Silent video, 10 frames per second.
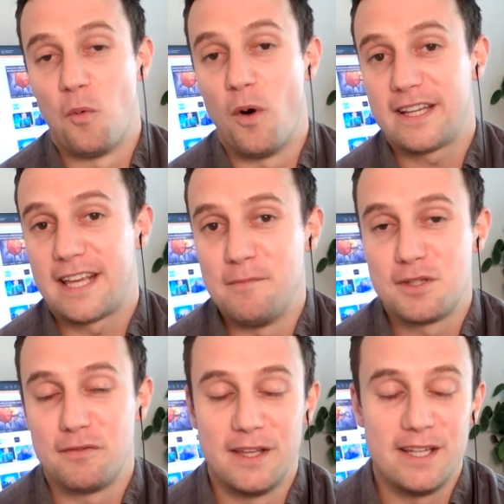what
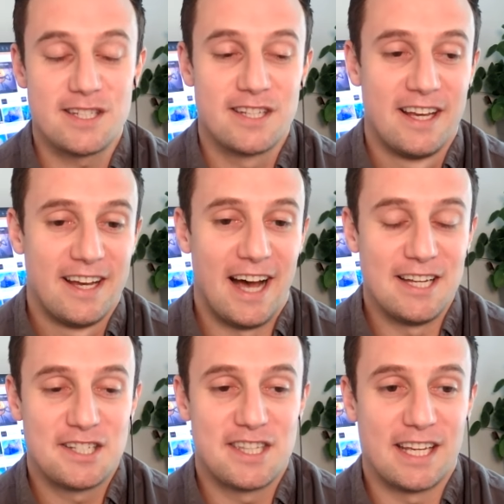comes of this.
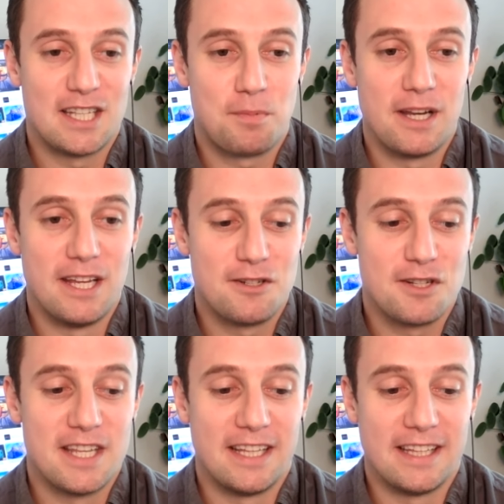I just think it's pretty
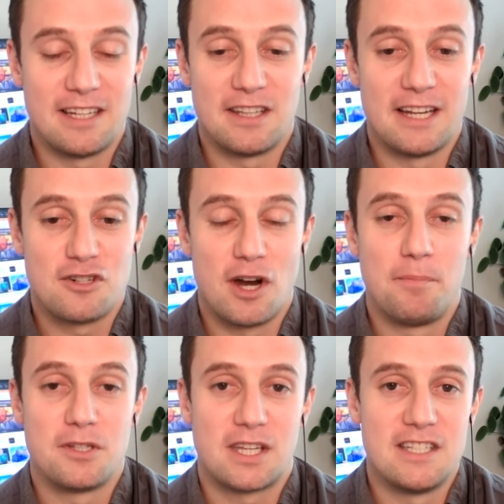interesting that
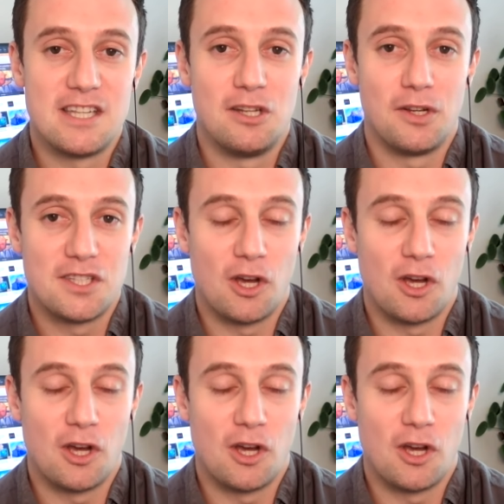Trump is continuing